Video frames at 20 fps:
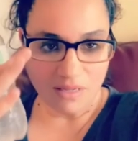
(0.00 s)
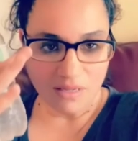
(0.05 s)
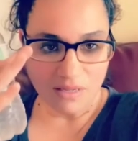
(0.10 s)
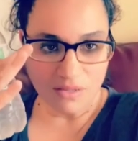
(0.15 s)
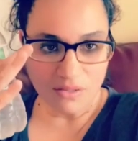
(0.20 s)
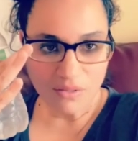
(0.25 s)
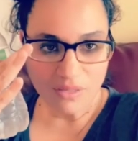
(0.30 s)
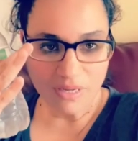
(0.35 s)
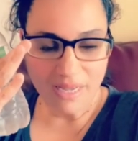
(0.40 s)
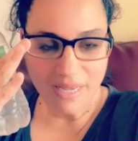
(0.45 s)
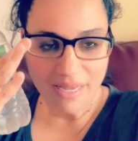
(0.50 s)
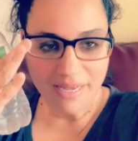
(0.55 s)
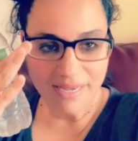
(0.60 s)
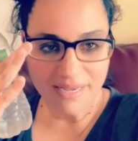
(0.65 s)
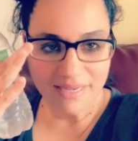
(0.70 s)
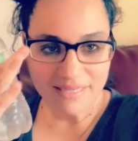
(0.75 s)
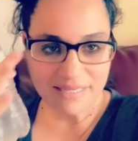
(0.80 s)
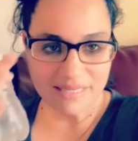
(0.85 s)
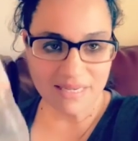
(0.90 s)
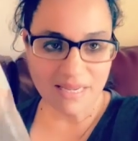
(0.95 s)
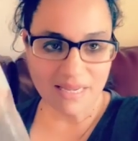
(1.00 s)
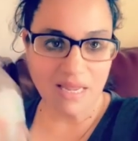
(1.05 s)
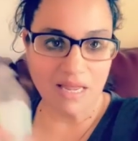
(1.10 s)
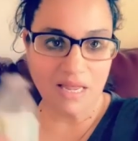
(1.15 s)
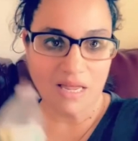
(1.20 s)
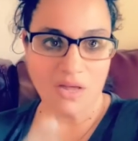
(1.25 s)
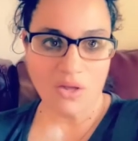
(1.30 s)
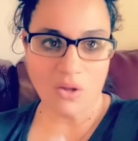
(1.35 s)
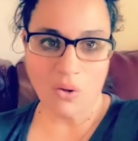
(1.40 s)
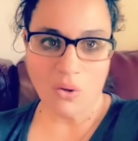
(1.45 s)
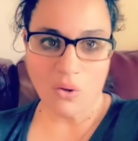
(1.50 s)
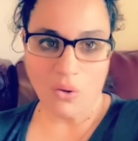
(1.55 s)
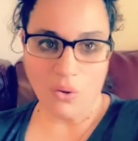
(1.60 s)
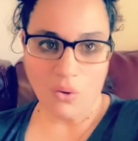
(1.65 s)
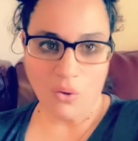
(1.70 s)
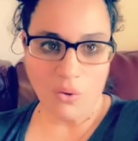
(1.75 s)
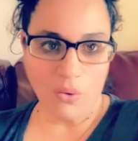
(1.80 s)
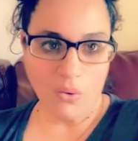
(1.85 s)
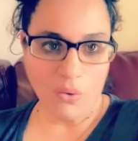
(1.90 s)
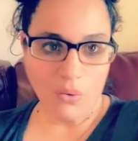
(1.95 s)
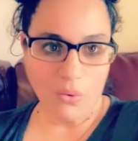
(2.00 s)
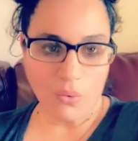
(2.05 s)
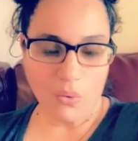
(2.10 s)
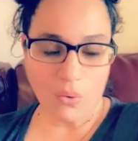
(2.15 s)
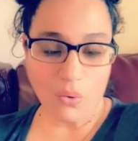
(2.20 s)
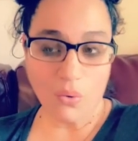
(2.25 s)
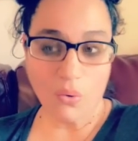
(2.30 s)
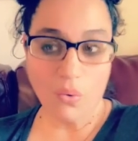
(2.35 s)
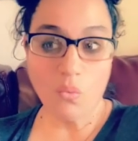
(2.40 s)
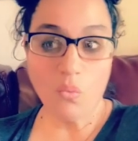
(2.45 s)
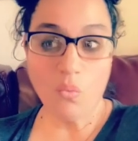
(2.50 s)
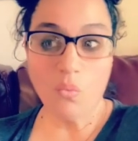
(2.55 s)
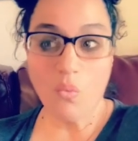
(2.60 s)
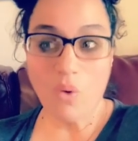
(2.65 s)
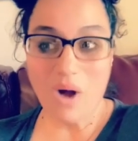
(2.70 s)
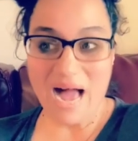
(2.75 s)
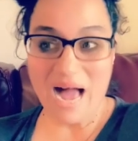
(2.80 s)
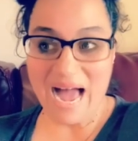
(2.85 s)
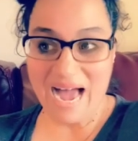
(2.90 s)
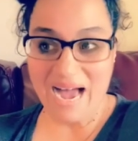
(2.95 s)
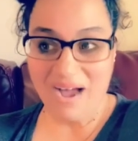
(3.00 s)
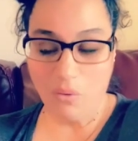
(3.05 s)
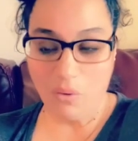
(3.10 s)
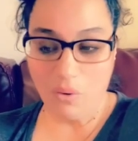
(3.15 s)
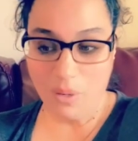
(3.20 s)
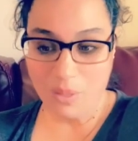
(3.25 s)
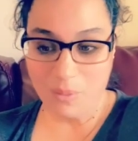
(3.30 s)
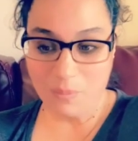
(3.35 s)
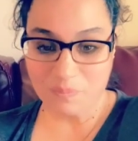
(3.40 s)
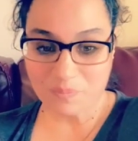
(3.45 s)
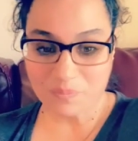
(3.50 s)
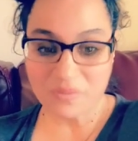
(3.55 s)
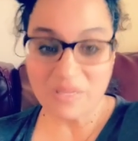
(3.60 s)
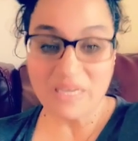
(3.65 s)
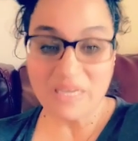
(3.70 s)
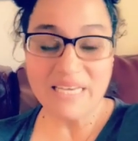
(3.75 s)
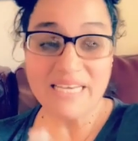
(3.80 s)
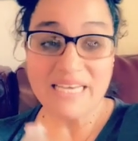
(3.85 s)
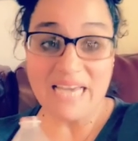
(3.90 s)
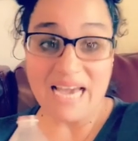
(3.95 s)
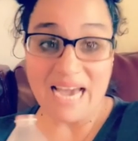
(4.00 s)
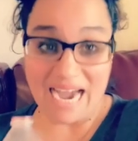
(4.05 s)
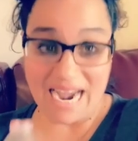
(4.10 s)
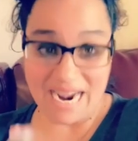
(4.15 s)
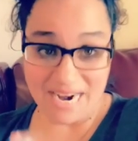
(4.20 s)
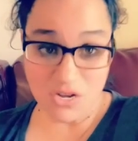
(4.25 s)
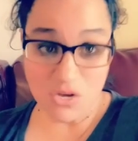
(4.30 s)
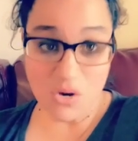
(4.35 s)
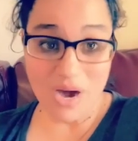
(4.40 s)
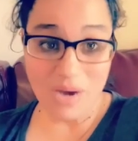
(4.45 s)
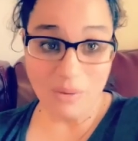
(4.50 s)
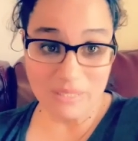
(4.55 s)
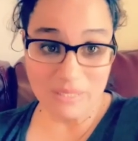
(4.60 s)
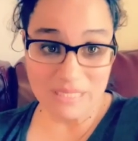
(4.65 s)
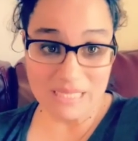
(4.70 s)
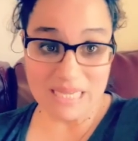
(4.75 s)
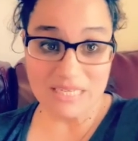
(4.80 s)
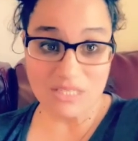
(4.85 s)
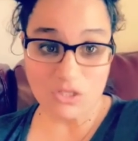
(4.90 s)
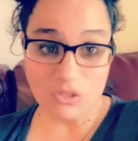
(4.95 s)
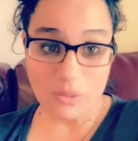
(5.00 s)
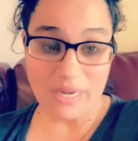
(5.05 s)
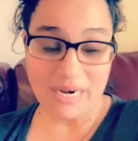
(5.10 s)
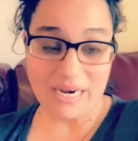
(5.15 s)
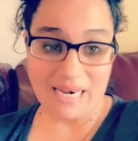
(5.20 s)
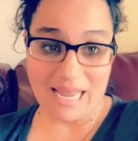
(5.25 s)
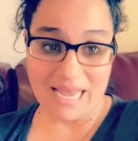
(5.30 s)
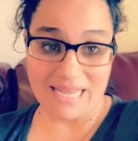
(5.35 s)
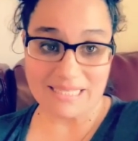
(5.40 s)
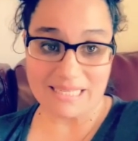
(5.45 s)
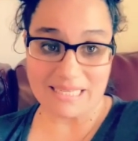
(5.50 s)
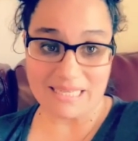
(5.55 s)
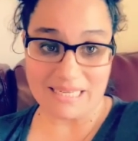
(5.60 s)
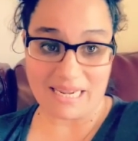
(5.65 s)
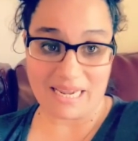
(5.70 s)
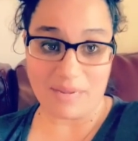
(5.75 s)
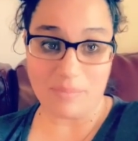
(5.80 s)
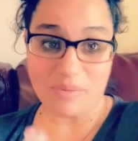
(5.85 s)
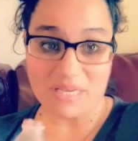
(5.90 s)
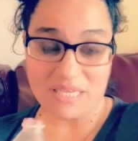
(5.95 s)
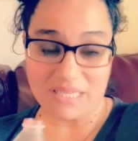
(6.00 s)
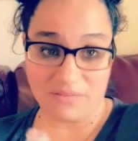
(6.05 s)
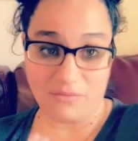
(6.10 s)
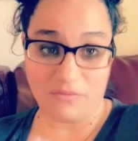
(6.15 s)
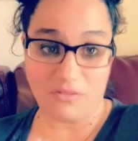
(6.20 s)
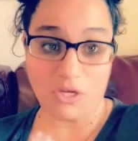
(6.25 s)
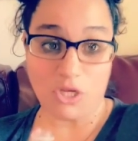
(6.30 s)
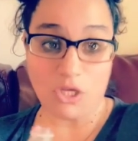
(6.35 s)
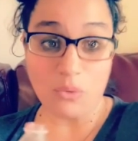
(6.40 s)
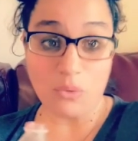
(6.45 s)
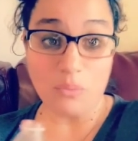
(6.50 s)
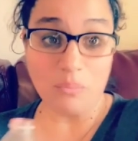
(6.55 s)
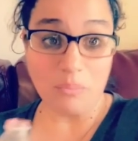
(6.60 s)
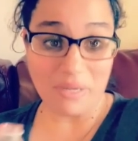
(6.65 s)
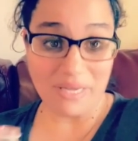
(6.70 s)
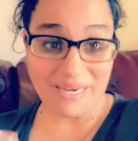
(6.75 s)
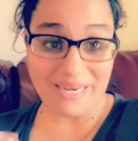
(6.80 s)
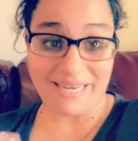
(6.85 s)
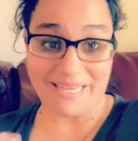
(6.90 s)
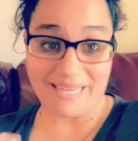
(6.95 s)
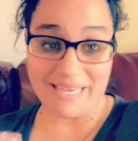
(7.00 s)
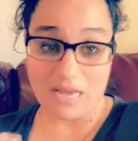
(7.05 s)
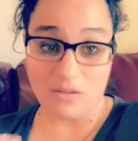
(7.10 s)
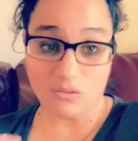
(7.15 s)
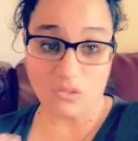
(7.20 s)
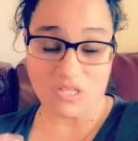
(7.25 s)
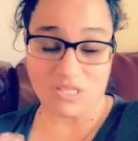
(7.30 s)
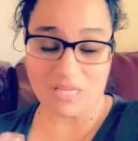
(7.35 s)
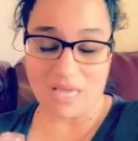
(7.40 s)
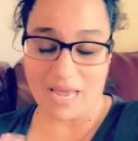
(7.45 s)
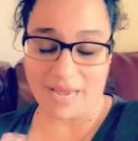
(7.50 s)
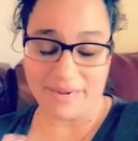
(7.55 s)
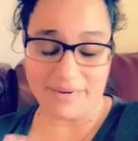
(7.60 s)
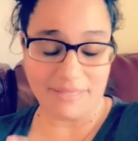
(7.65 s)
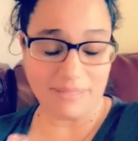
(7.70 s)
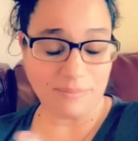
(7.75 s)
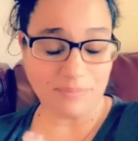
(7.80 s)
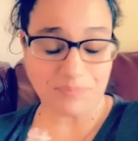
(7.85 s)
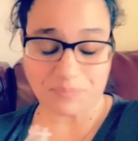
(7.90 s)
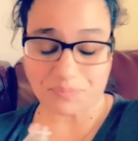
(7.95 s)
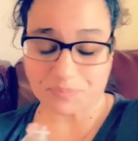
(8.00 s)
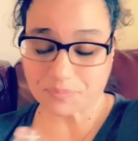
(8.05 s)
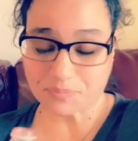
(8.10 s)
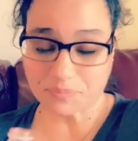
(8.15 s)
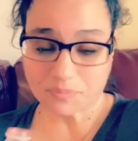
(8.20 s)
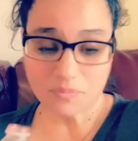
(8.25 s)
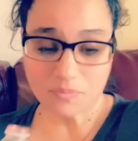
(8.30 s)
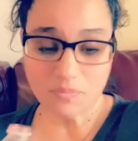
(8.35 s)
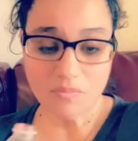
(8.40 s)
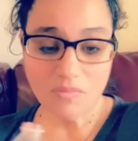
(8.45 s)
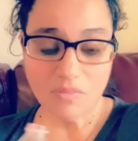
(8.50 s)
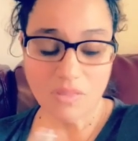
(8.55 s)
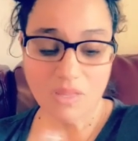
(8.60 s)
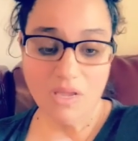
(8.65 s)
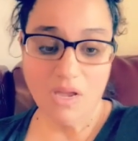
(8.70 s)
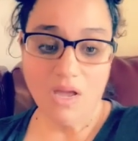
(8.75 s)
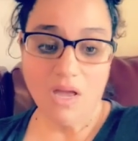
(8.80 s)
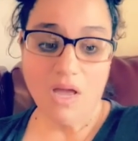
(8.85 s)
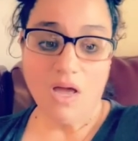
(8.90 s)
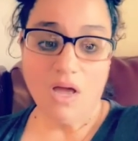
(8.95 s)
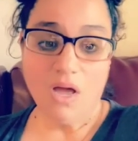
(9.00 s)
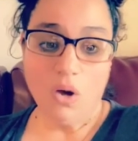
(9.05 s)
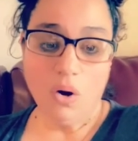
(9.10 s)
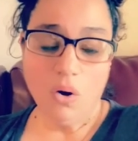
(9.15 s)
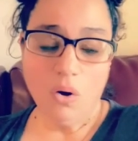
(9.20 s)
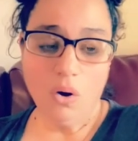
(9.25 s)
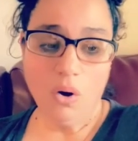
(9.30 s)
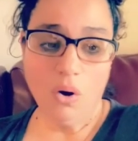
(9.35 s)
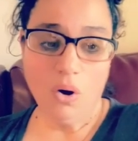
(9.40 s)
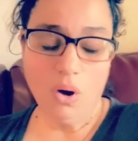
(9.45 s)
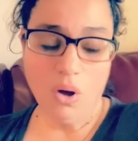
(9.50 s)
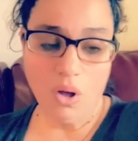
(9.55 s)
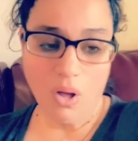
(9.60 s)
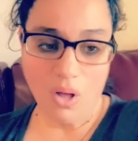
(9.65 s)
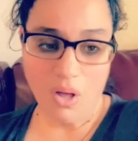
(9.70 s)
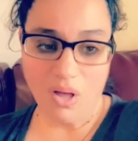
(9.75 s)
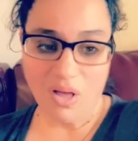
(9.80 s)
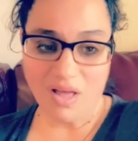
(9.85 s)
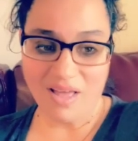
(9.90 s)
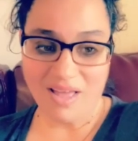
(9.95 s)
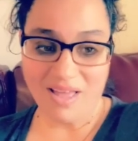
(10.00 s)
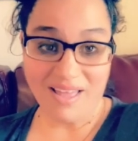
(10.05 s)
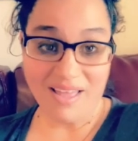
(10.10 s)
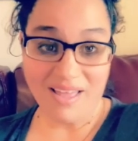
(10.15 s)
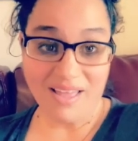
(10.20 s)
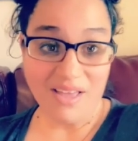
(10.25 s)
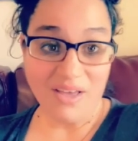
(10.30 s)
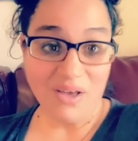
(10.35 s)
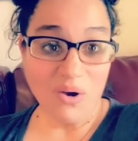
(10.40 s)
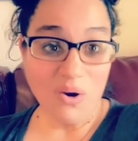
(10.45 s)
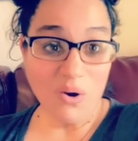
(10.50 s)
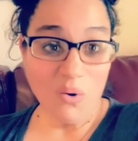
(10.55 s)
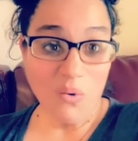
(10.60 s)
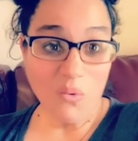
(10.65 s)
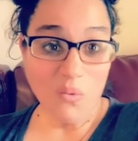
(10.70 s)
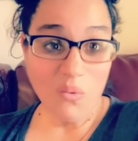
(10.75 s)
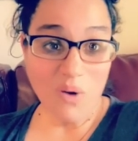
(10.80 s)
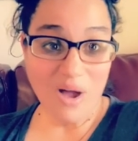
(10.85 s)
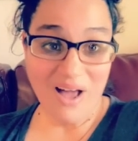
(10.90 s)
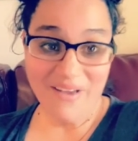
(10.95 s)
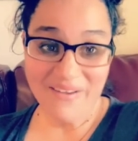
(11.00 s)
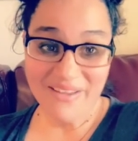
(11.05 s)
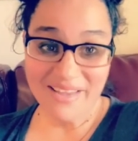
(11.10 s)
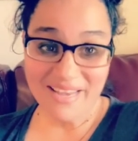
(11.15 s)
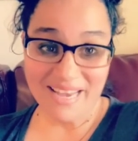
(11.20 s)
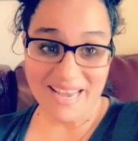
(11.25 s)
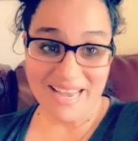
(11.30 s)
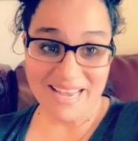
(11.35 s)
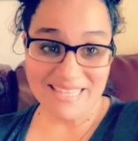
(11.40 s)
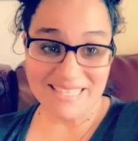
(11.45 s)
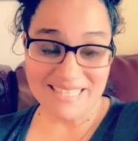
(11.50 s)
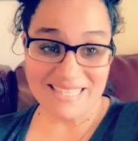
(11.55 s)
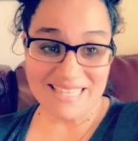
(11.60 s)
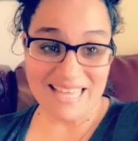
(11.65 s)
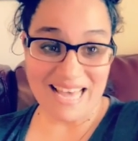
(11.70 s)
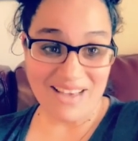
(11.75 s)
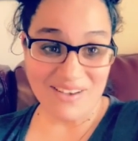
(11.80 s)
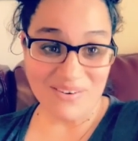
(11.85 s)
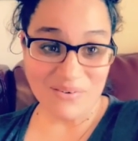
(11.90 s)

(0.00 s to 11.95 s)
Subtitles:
You guys. Wow. I knew I was going to sweat a lot today because of the humidity outside. Oh, wow, you guys, that